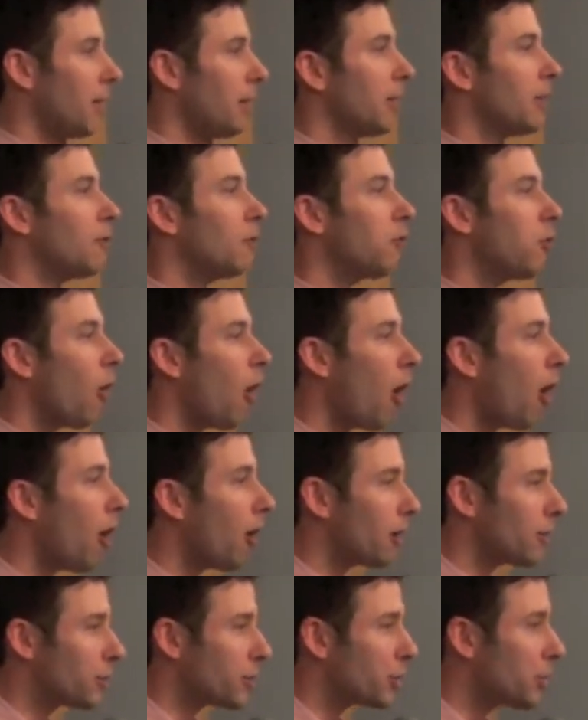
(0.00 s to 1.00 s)
He
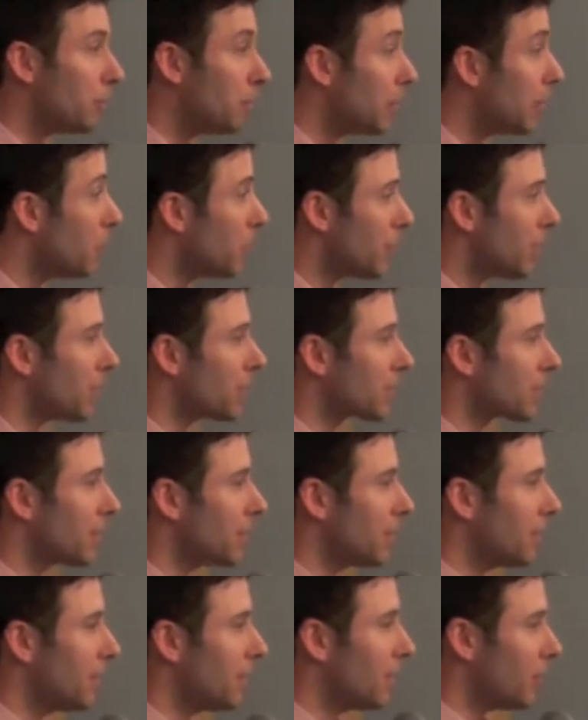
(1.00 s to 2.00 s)
longs to be with
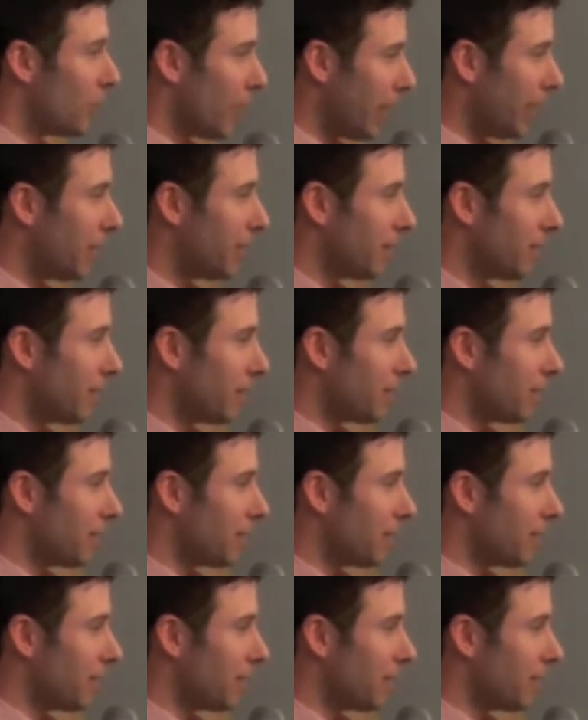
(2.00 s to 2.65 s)
us, right?